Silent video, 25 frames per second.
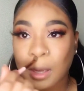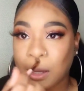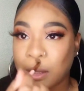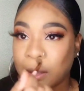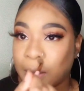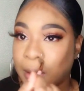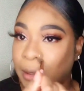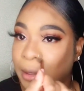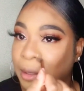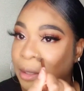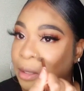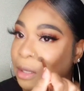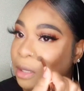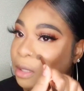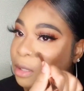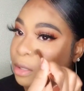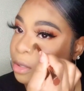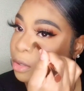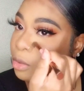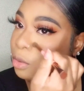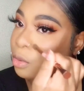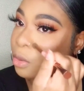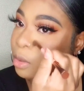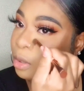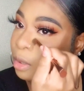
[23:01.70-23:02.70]
kind of like
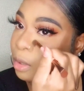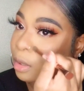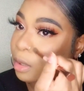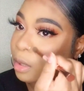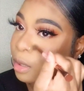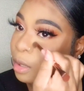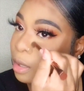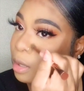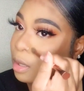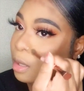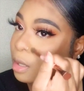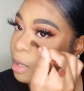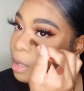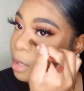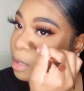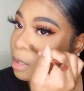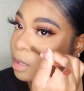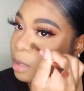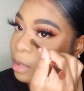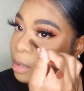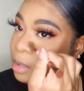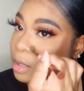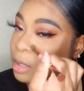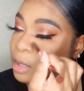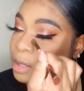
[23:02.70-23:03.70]
contour
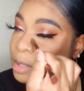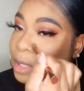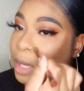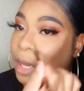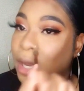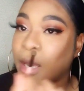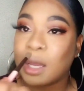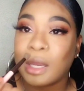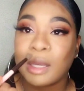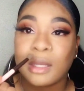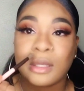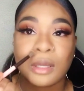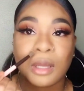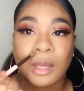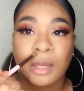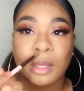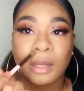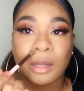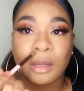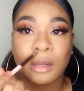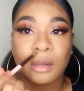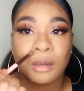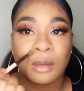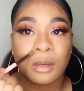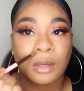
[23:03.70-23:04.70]
the sides
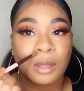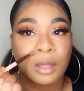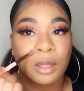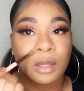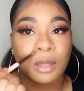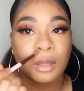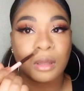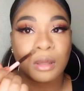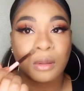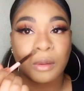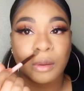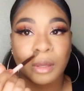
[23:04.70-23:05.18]
and underneath,